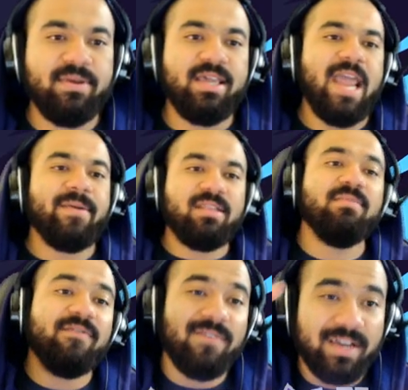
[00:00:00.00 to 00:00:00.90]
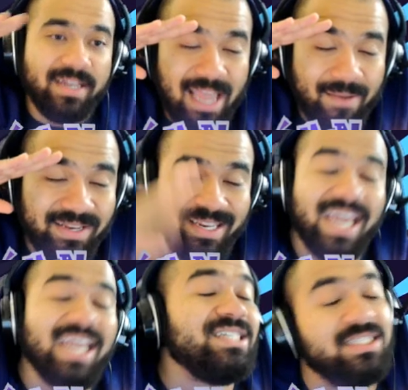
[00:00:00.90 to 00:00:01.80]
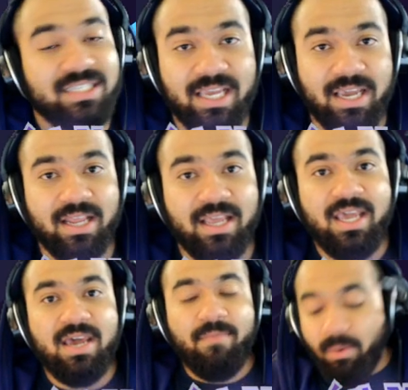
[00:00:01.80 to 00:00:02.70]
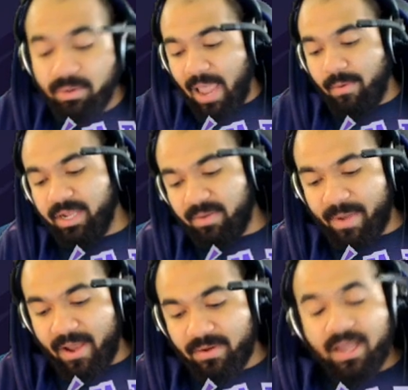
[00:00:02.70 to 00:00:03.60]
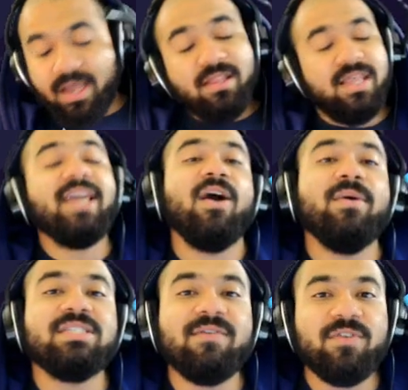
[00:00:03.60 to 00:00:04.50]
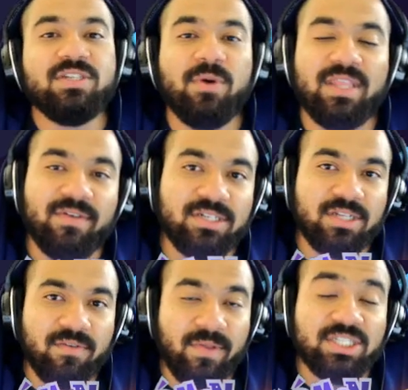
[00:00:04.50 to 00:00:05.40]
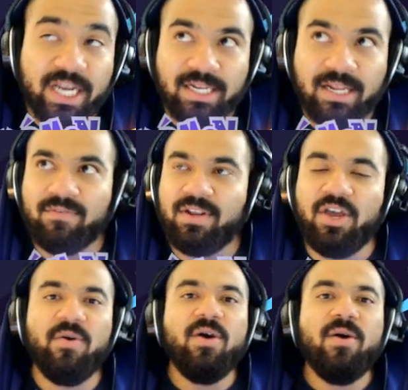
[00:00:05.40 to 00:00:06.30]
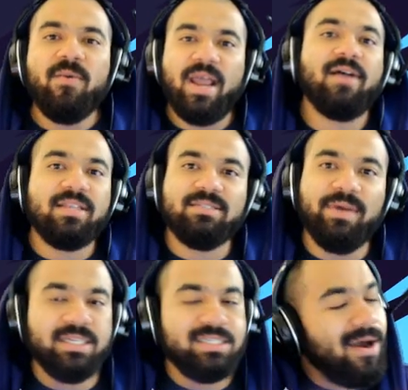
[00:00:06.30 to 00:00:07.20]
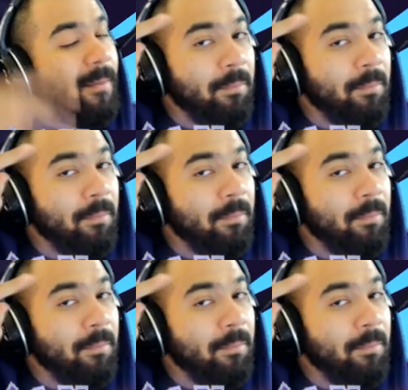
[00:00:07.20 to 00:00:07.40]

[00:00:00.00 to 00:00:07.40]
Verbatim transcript: play a game like the motherfucking Nappy Nation can. But with that, we're going to get up out. Thank y'all once again for your support, and thank you for checking out the video. We out this bitch.